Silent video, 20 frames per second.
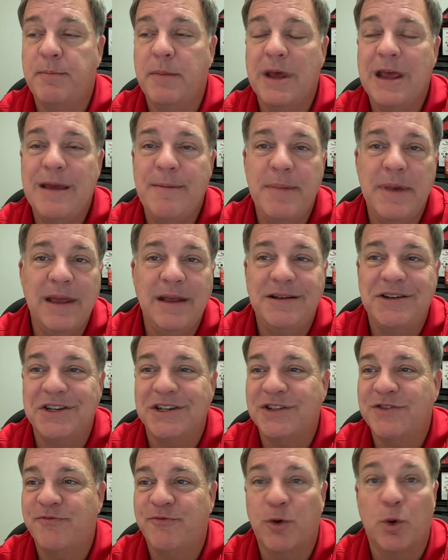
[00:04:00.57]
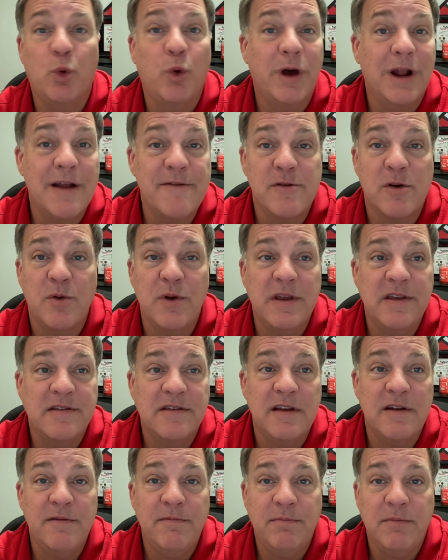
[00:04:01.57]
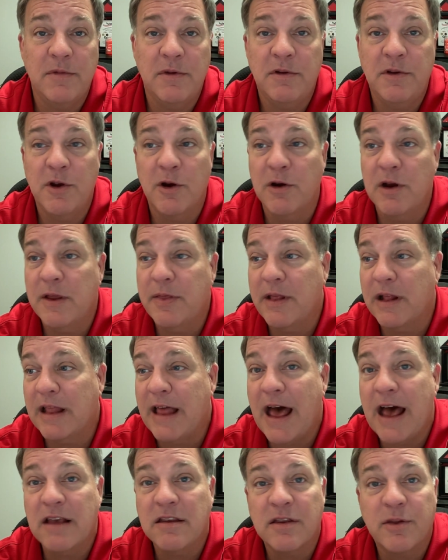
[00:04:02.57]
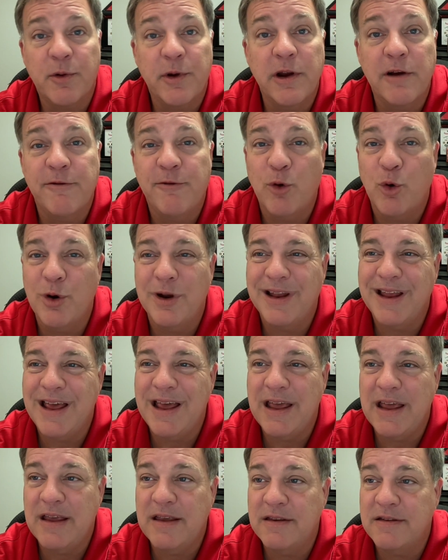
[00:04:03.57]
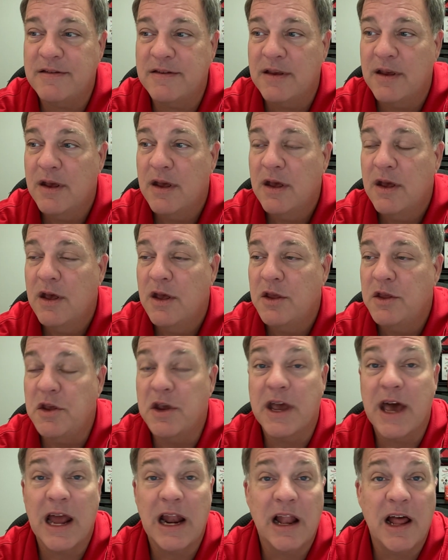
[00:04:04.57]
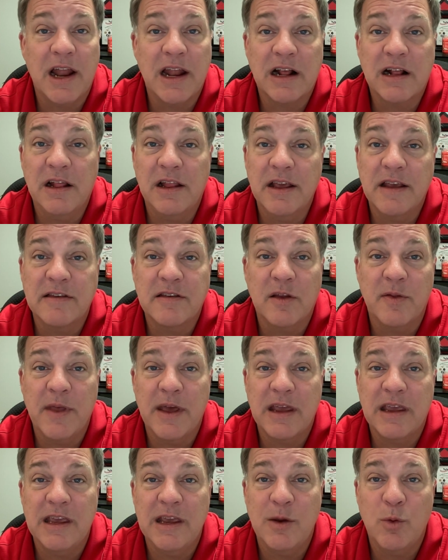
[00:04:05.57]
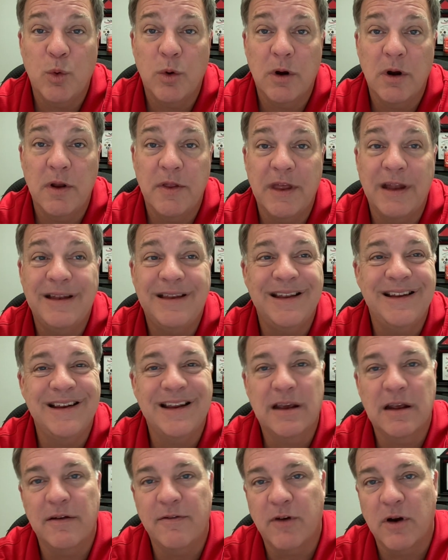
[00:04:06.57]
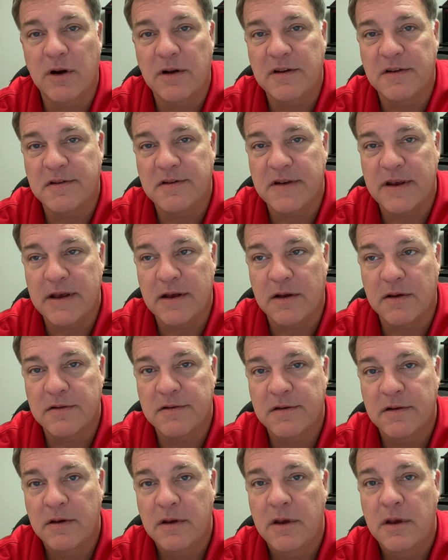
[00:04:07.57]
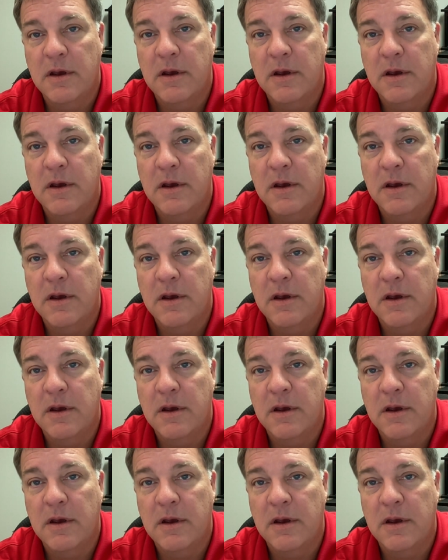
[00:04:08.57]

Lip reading: Maybe just for whatever reason during the last 3 or 4 days, you got a lot of clicks on that keyword that didn't convert to sales.